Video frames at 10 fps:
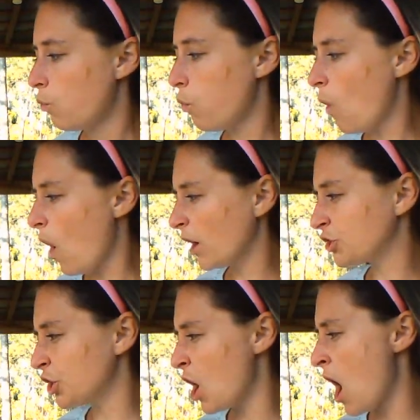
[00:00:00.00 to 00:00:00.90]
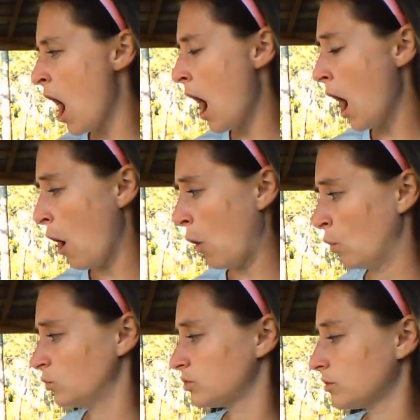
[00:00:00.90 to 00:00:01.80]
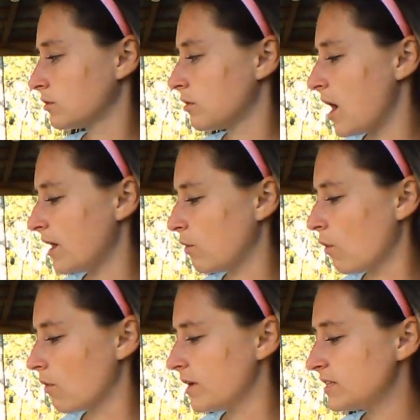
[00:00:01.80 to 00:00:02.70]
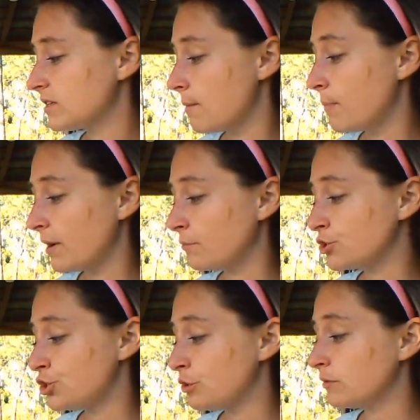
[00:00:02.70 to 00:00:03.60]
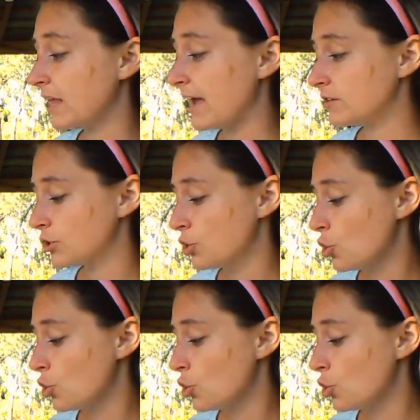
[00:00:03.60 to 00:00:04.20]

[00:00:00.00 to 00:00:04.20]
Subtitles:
Watch out! Cried Horace, but it was too late.